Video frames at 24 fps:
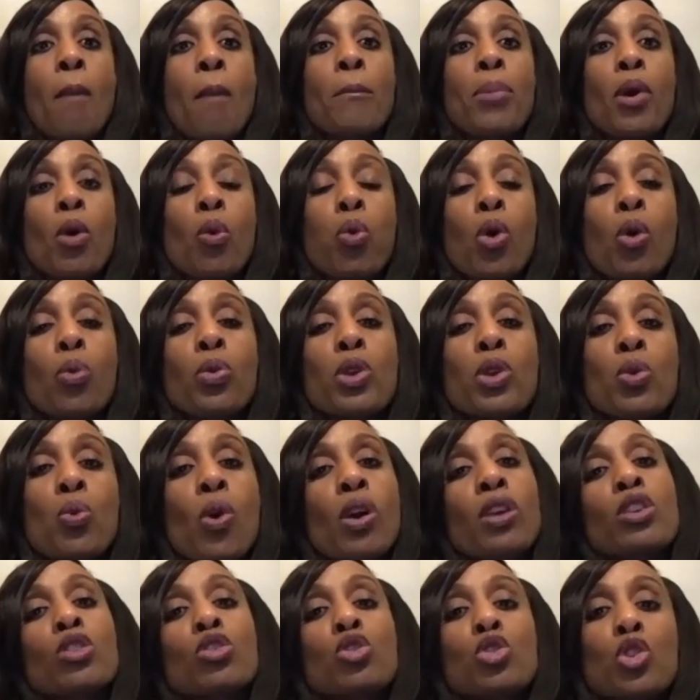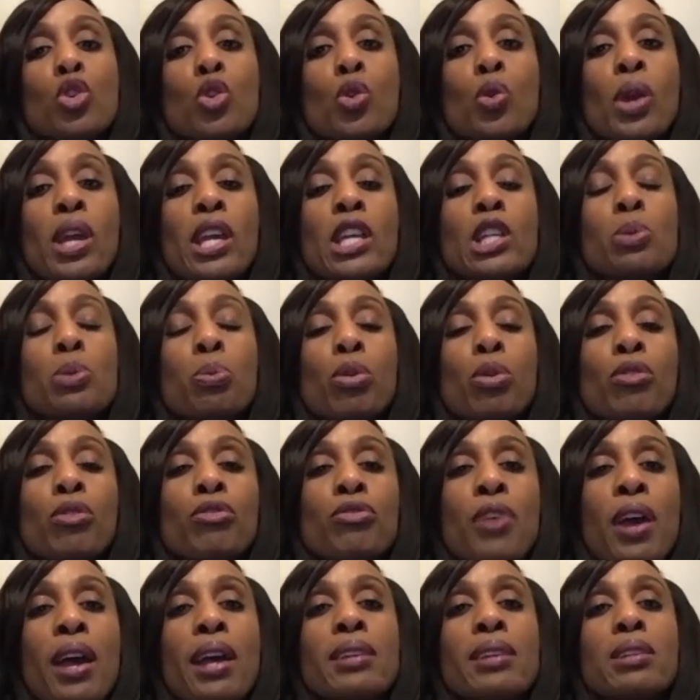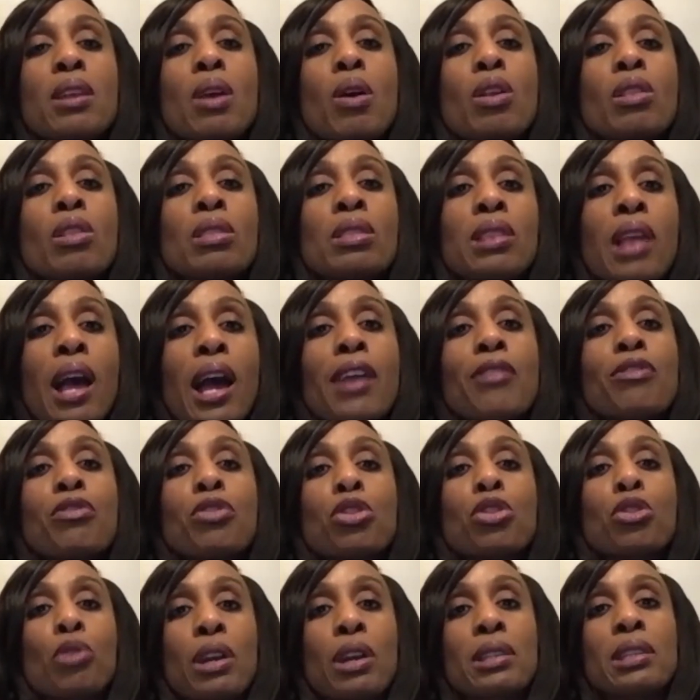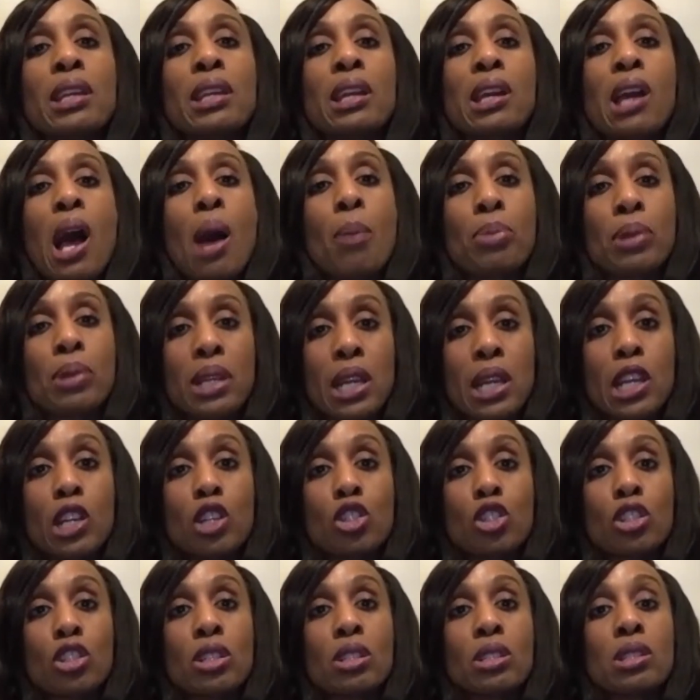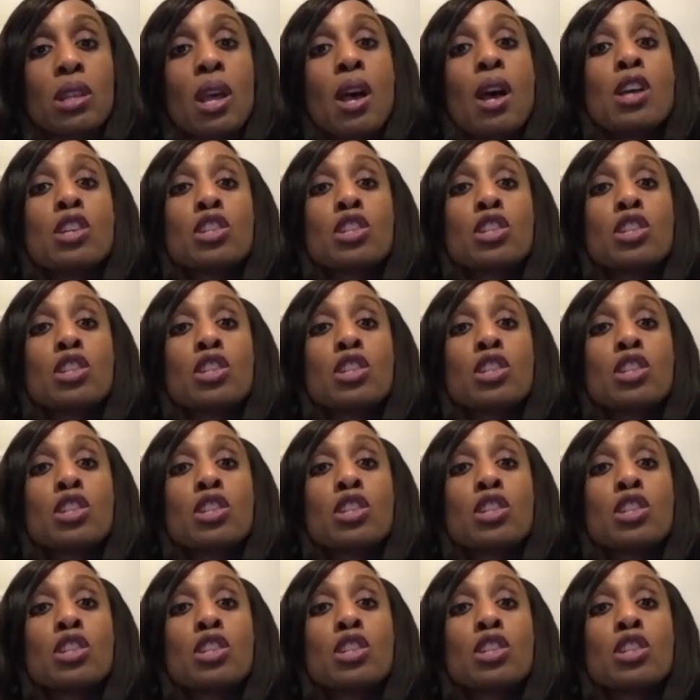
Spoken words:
But what we want to do is prevent life-threatening complications,